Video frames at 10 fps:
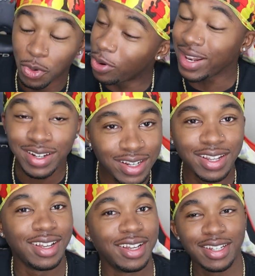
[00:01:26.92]
What?
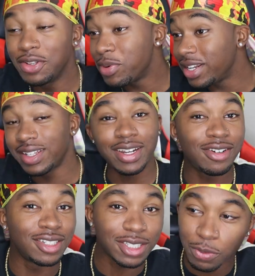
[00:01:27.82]
You better get
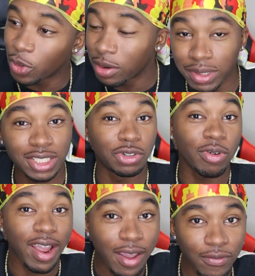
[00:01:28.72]
on somewhere, Miss
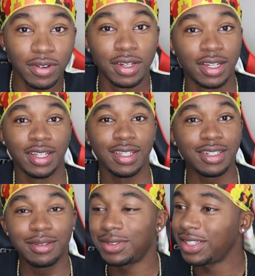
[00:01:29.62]
Giraffe. You
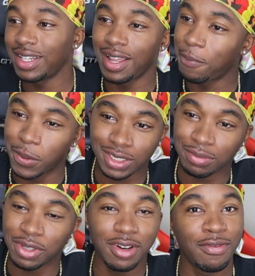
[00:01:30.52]
know what I'm saying? Like,
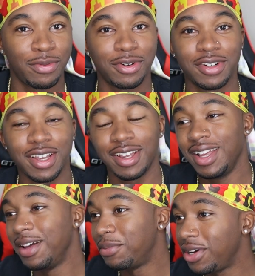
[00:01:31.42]
pissing me off with all that.
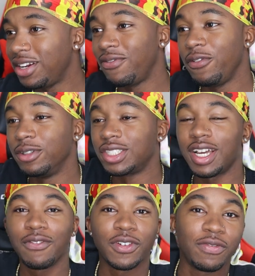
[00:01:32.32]
But if you was
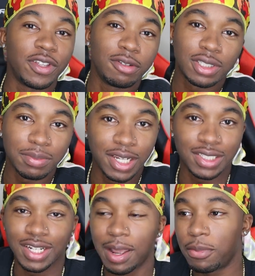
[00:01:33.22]
excited for the video,
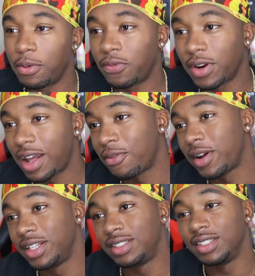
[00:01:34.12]
smash the like button. We're finna hop
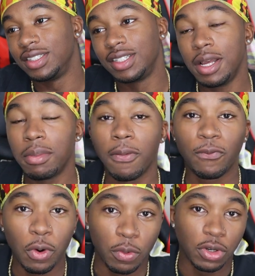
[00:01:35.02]
right into this. But
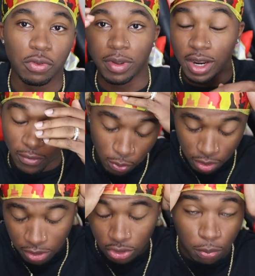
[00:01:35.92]
before we do, man, if you
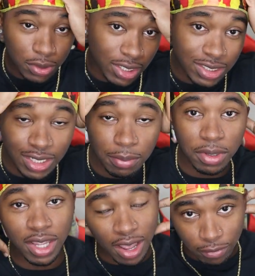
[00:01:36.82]
want to be super sexy like
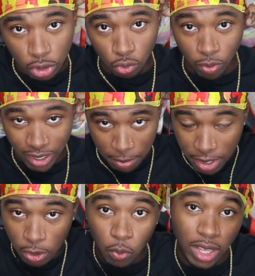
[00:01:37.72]
me and have a Joorag that
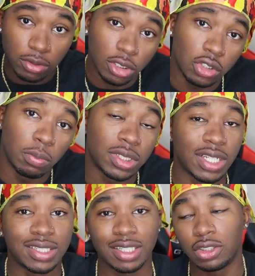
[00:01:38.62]
make your waves look super
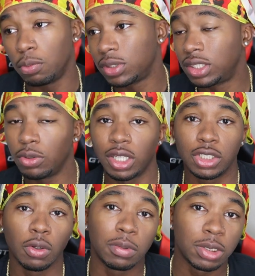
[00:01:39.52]
sexy and super silky
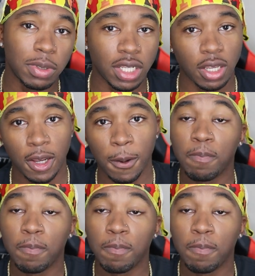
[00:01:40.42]
and super spinny,